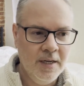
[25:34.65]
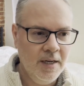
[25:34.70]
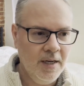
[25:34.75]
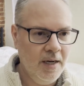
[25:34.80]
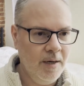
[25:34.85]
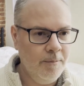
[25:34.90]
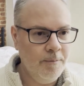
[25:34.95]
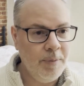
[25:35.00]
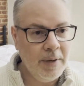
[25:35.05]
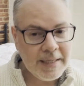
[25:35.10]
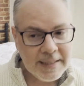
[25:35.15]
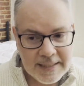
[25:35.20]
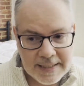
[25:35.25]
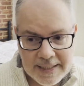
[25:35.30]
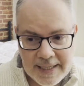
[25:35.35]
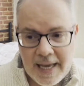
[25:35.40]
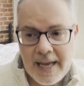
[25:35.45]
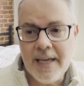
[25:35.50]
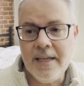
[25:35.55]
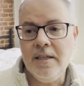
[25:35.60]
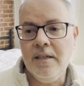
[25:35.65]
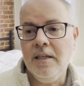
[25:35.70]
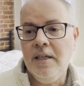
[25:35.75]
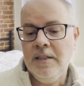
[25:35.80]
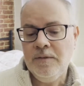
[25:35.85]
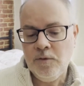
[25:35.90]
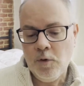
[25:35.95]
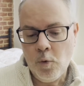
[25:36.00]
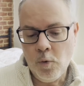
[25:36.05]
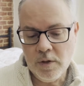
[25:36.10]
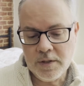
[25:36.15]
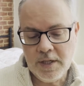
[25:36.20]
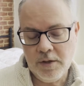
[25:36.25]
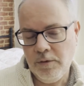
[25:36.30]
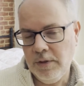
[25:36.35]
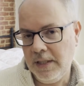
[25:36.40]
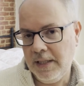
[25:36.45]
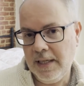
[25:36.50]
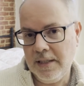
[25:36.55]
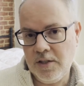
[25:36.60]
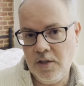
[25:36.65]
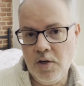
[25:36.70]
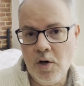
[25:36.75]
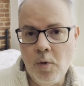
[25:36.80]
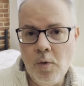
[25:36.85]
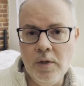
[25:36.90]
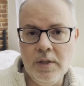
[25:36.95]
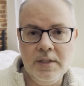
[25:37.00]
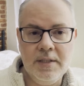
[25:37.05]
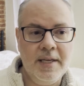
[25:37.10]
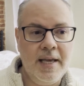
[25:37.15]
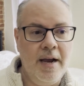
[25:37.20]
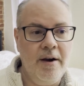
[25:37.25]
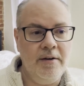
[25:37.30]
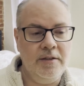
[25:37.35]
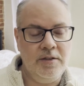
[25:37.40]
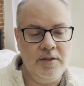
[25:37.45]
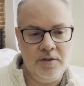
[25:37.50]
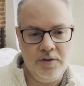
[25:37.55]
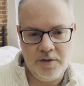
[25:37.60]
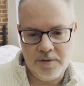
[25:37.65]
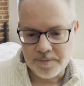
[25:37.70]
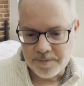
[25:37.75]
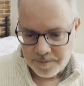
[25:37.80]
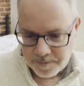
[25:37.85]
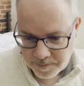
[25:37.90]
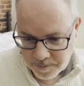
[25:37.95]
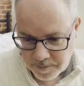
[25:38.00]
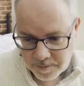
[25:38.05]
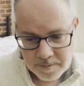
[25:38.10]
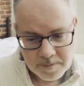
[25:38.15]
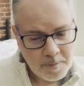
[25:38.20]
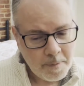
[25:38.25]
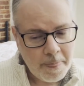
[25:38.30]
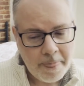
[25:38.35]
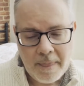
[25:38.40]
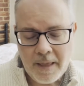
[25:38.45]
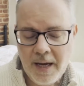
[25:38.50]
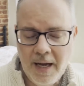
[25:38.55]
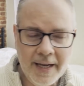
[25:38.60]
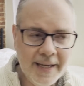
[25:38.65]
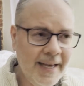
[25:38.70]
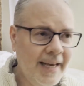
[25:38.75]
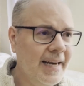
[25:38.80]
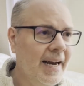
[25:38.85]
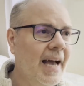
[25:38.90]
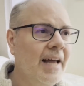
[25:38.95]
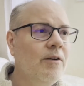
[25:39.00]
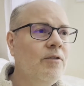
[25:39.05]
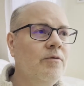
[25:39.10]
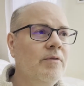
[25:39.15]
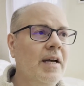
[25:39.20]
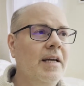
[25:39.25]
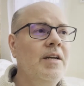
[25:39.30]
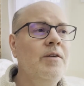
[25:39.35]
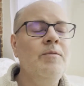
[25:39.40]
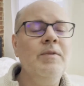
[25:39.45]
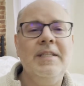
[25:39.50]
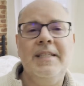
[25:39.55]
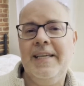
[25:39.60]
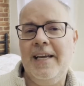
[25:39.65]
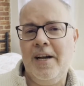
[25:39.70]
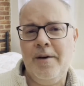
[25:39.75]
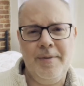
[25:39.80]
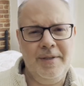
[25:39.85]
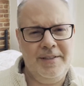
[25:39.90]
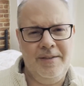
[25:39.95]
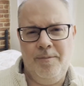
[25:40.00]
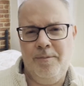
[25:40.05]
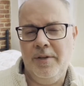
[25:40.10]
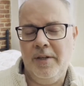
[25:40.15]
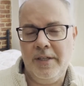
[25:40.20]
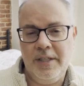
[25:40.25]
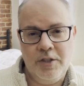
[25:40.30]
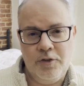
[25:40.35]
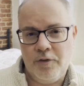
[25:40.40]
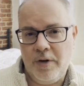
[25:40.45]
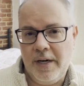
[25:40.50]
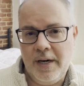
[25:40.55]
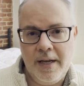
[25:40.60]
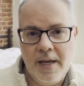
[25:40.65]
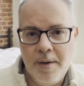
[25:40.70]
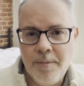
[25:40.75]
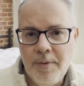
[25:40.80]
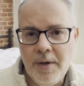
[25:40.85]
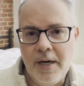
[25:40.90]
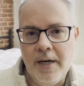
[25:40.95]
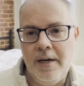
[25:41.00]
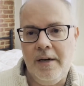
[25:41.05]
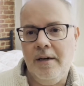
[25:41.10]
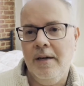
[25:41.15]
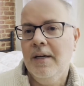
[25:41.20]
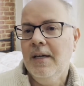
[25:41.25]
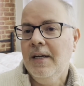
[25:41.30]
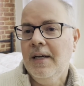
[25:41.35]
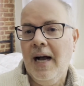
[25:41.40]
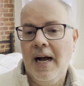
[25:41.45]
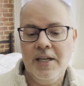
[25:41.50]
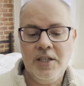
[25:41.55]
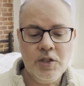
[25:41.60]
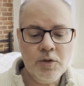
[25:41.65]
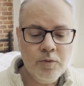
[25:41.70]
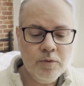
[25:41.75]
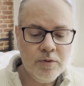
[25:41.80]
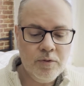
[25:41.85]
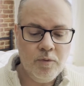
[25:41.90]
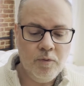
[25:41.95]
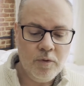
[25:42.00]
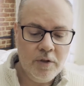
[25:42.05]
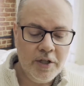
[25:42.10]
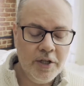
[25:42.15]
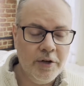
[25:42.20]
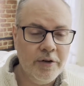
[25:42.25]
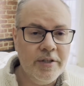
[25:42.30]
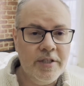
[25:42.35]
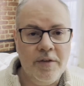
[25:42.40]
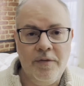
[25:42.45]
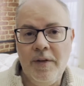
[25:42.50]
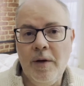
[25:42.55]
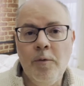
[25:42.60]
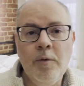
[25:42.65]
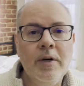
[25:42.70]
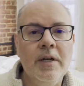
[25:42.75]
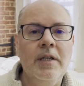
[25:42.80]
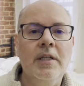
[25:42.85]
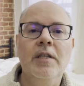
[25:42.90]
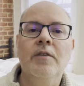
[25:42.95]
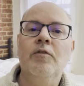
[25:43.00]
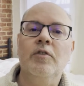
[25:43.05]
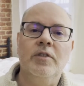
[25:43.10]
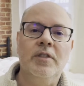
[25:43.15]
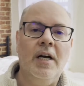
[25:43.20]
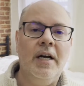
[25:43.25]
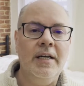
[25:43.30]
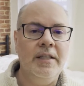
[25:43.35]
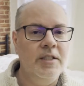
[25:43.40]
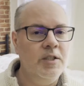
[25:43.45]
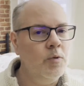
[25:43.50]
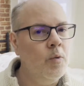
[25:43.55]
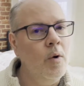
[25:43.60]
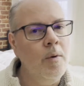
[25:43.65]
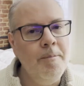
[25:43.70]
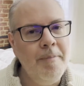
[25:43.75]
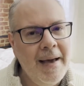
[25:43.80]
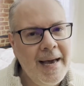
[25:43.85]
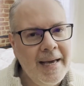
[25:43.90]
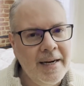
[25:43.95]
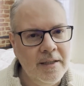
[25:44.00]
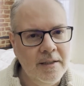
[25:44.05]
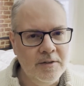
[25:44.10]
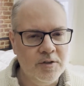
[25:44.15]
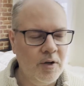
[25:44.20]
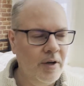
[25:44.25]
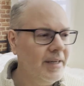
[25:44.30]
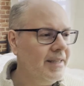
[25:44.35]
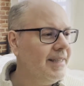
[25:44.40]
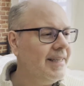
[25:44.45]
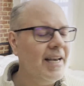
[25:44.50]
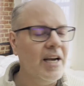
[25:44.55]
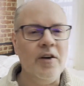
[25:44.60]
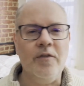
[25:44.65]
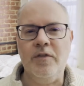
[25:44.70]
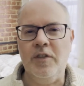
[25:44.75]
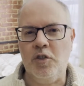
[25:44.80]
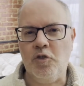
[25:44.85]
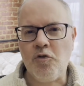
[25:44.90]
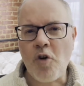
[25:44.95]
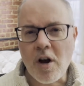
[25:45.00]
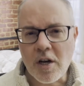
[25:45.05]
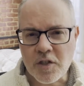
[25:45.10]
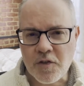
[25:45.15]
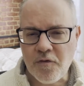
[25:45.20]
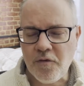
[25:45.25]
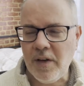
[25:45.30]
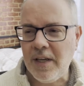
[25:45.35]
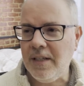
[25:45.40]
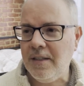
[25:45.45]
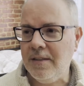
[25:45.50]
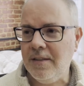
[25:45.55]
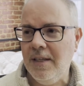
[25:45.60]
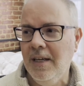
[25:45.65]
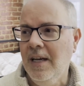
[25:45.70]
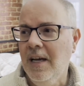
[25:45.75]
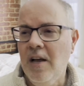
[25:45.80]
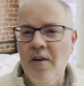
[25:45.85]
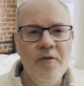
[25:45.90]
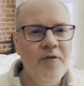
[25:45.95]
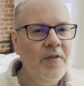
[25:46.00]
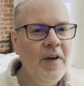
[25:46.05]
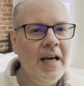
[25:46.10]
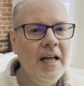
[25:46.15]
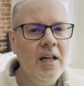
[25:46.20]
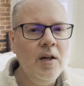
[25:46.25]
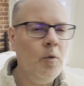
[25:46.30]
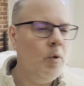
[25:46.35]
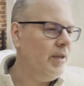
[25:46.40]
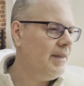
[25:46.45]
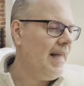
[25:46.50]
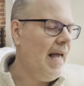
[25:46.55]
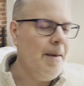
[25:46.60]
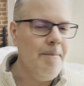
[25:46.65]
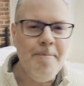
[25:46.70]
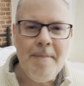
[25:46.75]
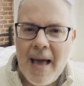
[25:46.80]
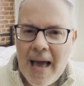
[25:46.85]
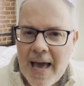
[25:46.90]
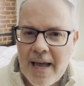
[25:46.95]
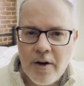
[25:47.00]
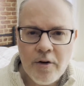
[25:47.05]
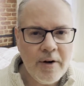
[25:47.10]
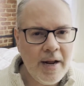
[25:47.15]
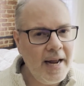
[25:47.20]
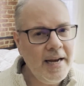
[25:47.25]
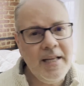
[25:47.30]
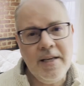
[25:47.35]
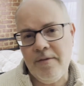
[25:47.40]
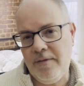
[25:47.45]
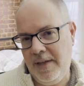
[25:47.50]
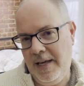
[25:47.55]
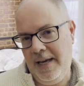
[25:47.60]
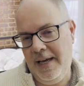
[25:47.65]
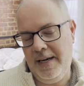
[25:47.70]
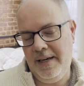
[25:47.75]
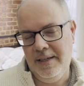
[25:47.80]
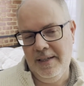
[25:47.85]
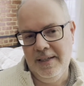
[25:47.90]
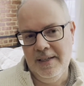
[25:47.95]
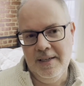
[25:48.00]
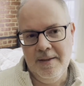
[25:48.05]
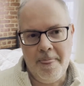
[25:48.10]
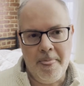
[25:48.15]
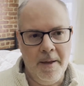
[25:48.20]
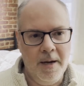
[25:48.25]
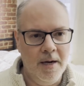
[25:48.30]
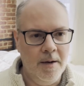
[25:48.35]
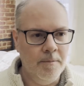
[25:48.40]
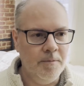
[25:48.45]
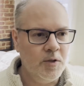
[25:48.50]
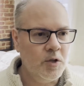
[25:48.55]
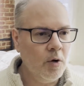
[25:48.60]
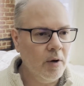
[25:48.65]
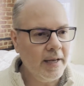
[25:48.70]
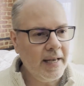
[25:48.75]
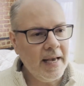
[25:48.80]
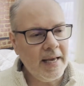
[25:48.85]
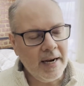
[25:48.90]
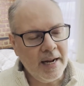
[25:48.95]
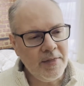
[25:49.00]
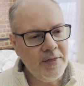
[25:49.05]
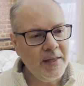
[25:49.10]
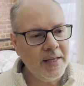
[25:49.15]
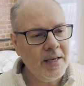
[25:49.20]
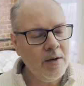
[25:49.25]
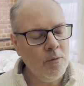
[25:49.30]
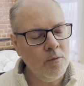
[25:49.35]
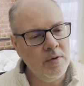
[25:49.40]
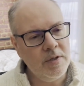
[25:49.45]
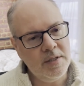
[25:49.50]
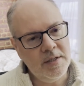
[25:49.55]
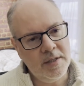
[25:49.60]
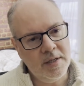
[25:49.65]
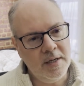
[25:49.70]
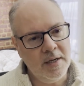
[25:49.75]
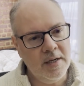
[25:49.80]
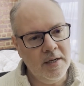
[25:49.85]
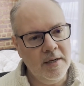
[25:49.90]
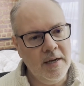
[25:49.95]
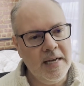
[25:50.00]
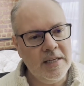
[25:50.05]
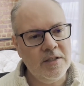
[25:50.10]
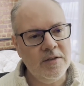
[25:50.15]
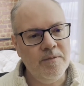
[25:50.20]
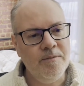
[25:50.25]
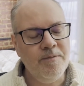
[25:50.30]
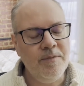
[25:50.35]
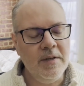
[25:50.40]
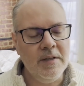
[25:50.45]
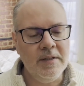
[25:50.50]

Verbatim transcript: Um, but at the end, once I really got to know all these characters, again, I don't, I didn't really care about the bloody Drenai Empire. I just was curious if they were going to live or die in this one battle. So I didn't care if the Dros felt fell, what that mattered, any of that. Um, so again, I think it was uh, as a